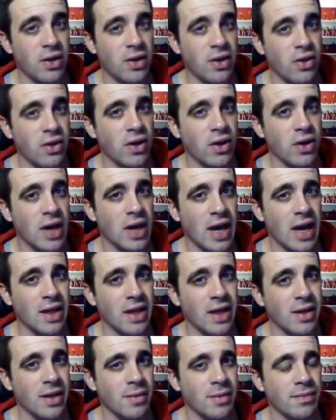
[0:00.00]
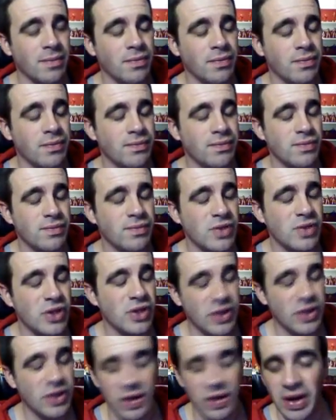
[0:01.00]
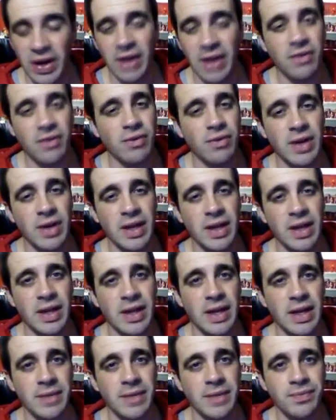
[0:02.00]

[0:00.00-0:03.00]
turn against him? Just gonna have to read and see.